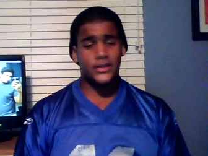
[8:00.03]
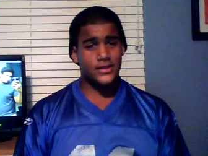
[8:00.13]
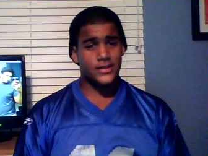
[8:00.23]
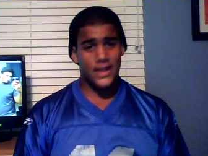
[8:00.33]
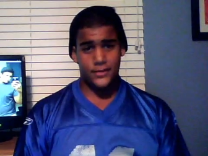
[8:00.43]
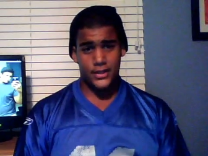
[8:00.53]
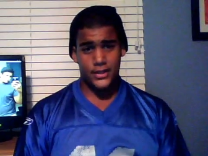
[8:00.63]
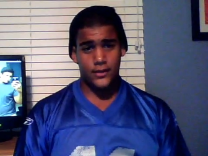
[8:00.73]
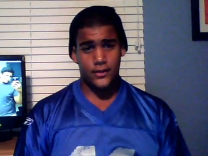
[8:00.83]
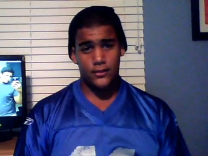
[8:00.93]
this Camp
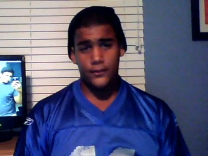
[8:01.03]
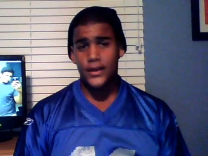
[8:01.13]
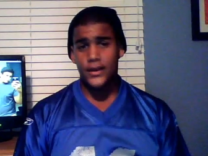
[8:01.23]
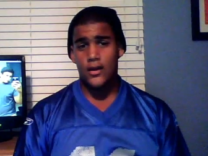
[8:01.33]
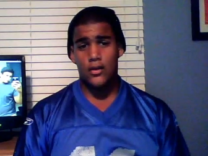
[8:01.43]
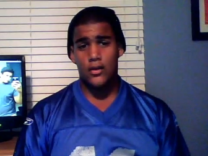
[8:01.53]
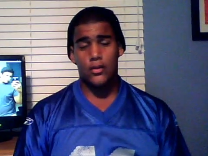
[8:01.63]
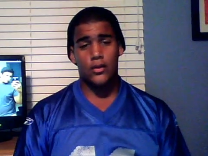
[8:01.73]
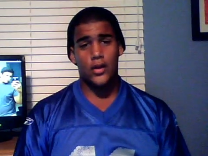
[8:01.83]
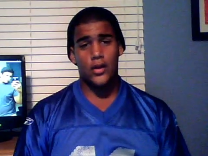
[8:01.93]
Shane video.
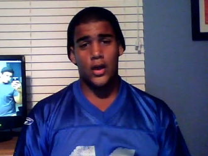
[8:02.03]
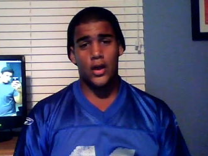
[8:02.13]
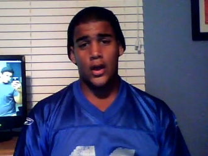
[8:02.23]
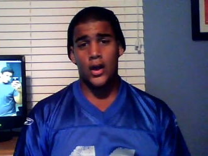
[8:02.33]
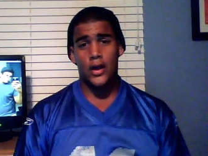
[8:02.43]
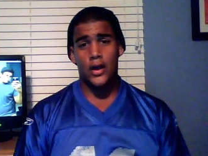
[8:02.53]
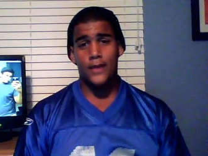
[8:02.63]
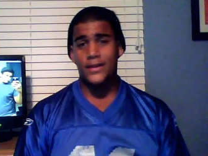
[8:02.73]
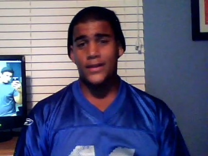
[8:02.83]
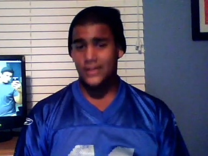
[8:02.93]
It
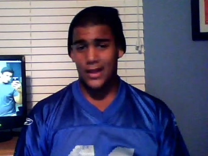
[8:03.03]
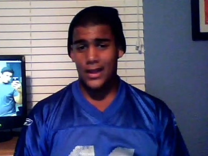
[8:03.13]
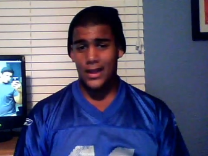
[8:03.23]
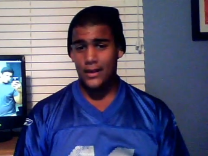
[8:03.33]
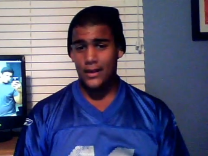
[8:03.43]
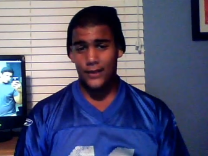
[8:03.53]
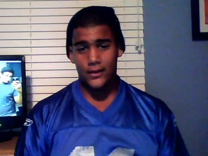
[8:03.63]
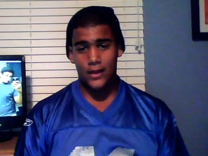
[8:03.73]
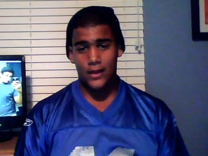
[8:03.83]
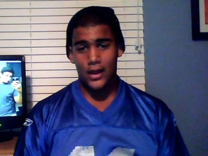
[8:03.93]
means a lot. I mean,
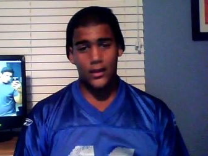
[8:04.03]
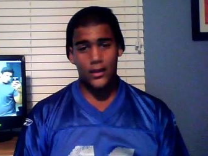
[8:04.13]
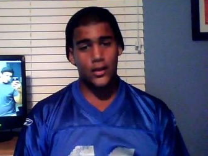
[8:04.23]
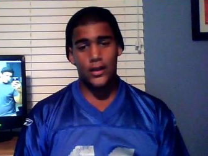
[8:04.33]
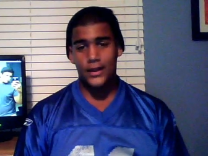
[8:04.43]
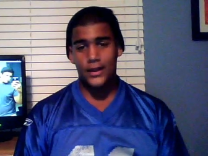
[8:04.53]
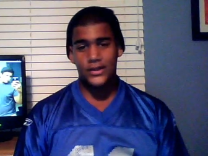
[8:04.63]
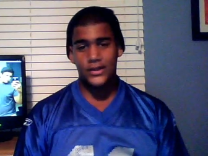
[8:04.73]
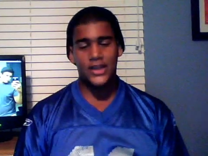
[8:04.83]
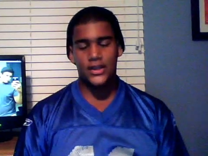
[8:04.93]
it
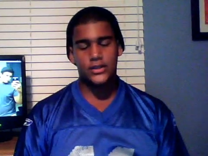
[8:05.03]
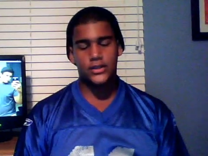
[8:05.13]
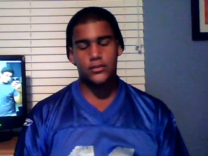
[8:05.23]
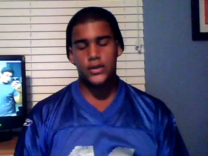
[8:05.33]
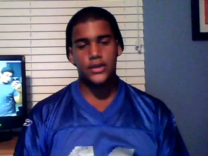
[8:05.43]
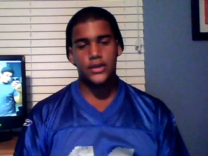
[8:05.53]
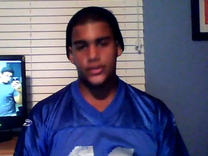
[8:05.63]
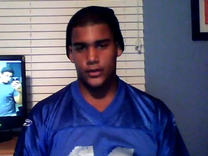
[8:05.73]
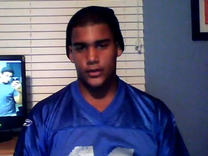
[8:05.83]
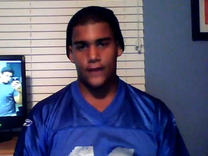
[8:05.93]
changes
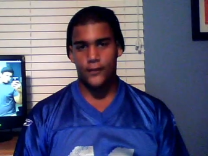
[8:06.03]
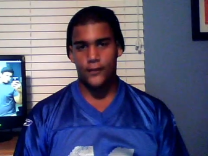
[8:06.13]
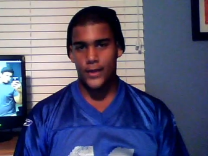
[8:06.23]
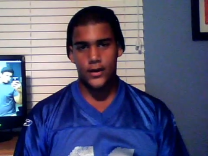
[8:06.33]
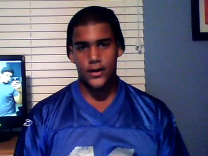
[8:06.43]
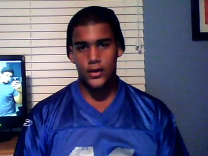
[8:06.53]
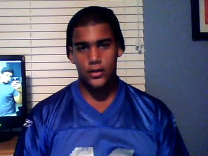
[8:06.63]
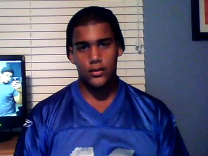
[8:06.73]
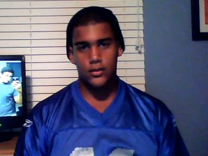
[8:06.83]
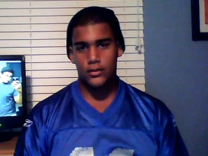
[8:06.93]
your life for better,
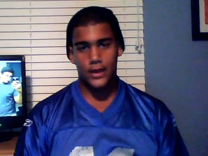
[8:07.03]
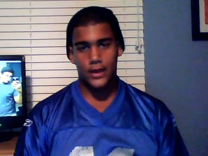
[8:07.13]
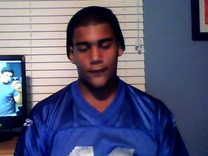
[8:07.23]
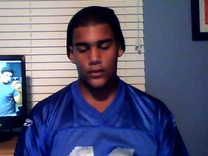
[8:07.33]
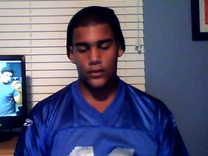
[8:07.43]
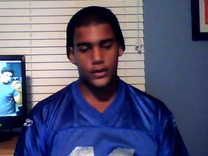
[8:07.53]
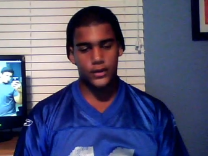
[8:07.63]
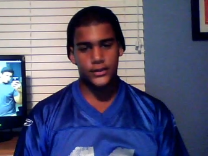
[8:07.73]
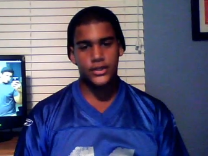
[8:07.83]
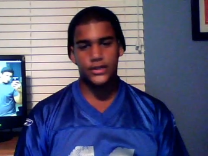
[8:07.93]
not for worse. It
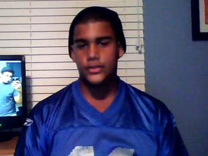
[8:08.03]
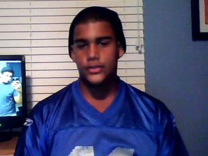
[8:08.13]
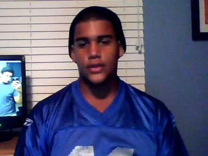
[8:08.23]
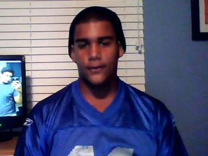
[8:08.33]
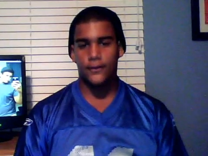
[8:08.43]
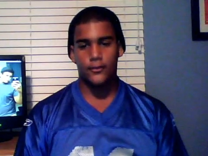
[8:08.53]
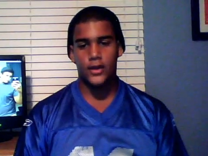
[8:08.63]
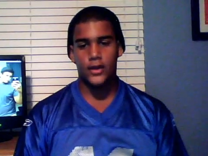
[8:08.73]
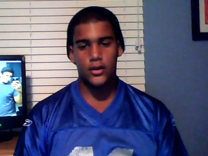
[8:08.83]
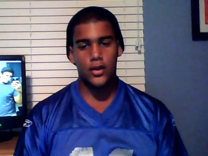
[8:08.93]
changes your life for better.